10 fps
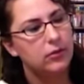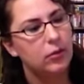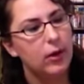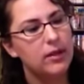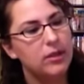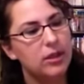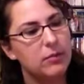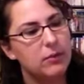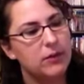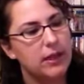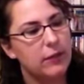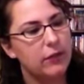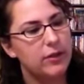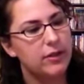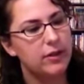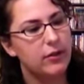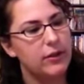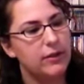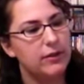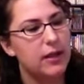Grace just moved to San Francisco and
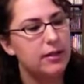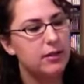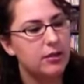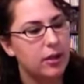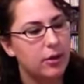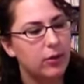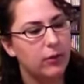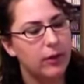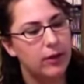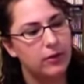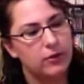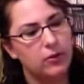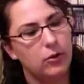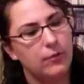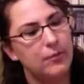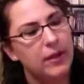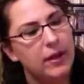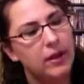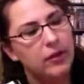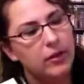is excited to start over at a new school.
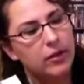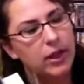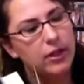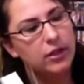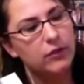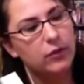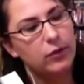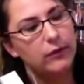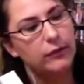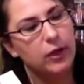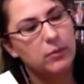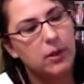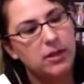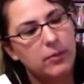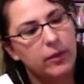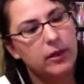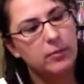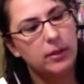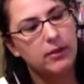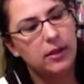The change is full of fresh possibilities,
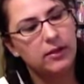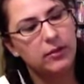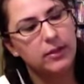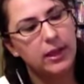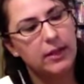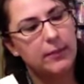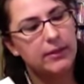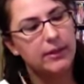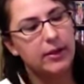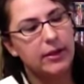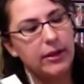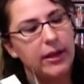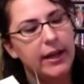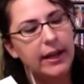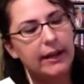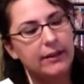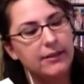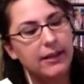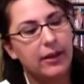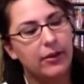but it's also a tiny bit scary. It
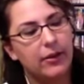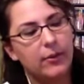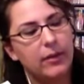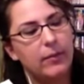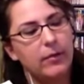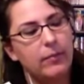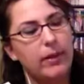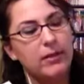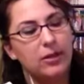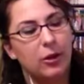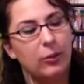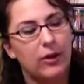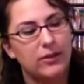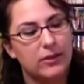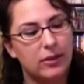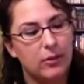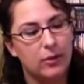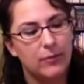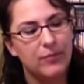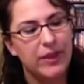gets scarier when a minotaur walks into the
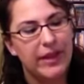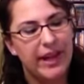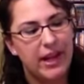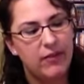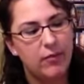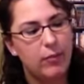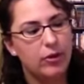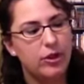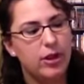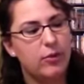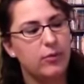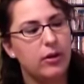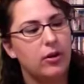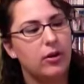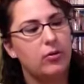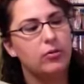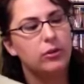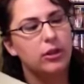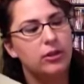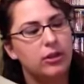door, and even more shocking when a girl who
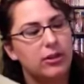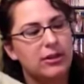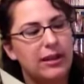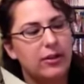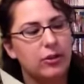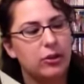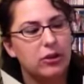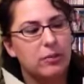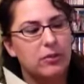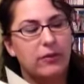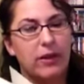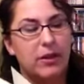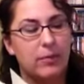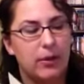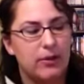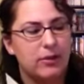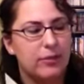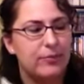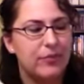looks just like her shows up to fight the monster.